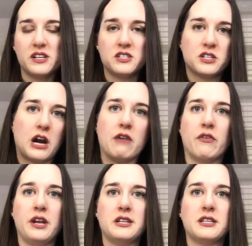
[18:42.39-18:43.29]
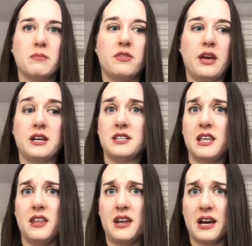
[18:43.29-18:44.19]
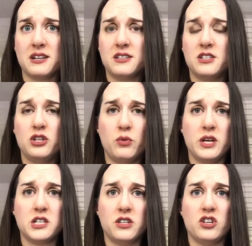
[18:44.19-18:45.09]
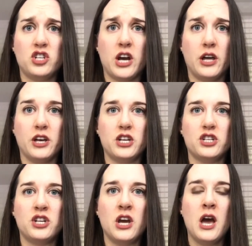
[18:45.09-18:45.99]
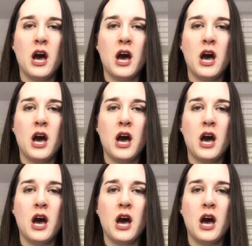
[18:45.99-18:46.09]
discovering some things in the next 2 weeks of the challenge.